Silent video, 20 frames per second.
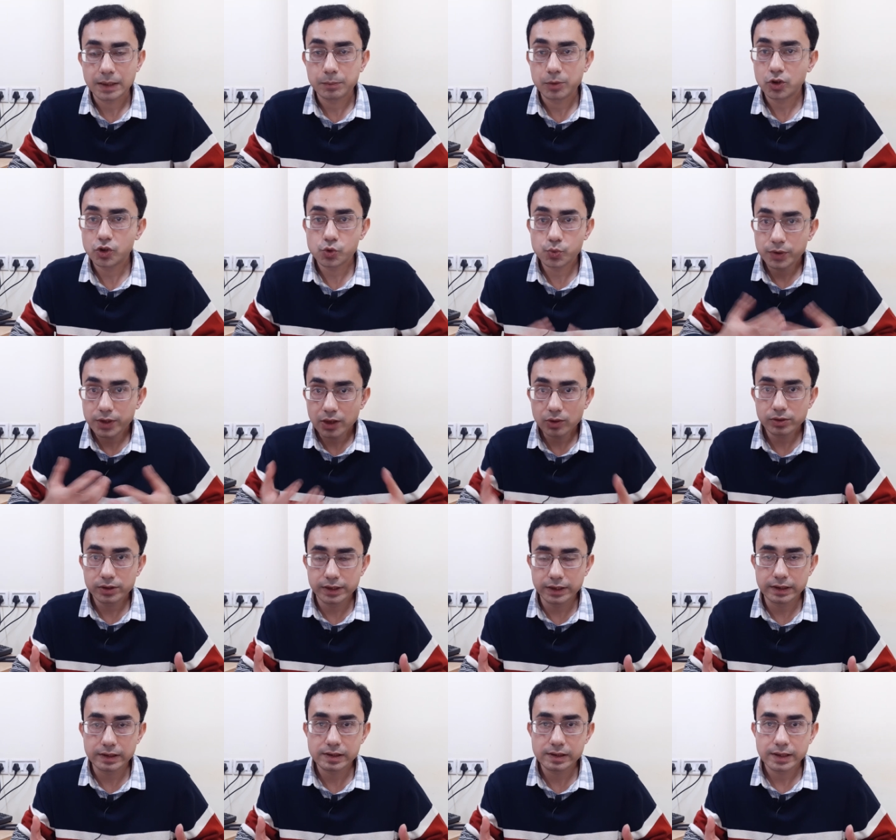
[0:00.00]
Because
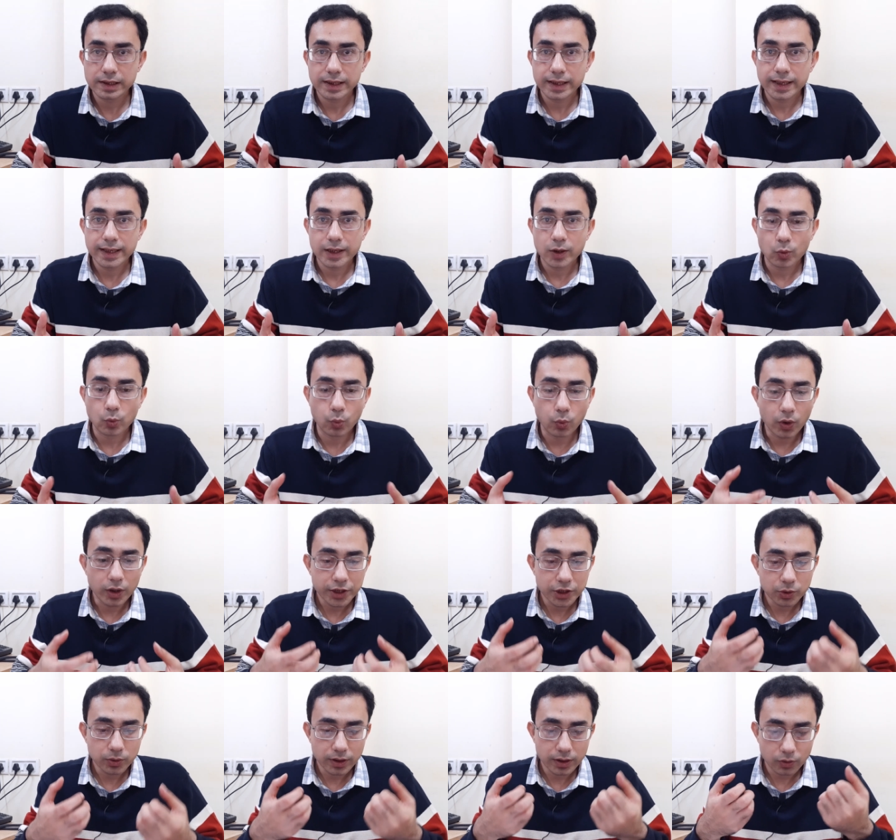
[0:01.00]
without this,
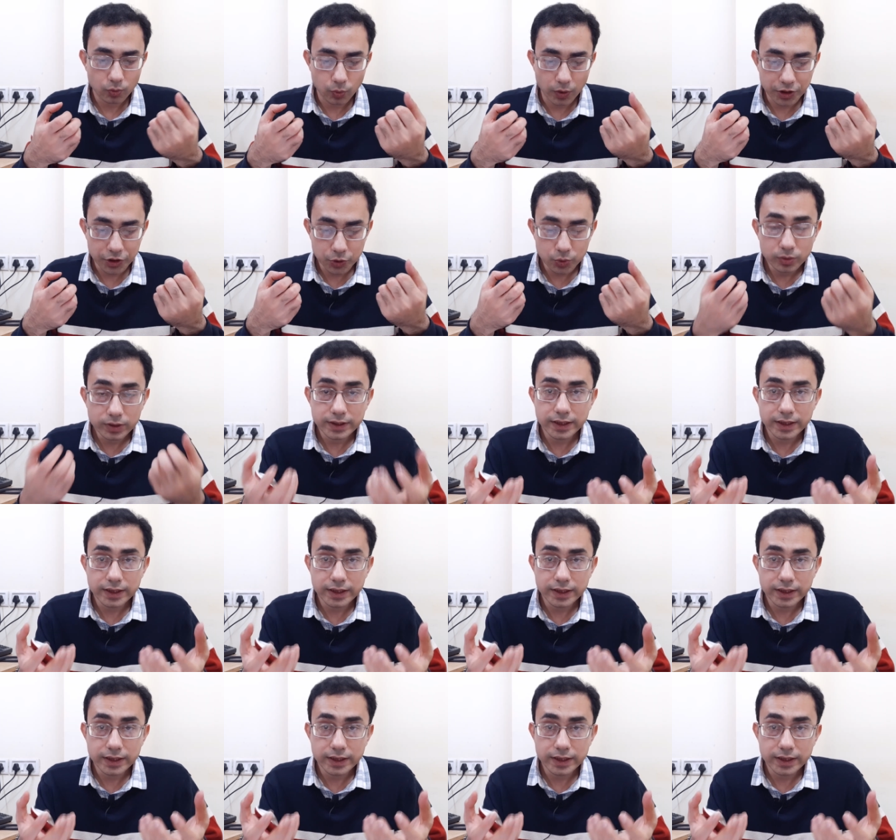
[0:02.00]
what you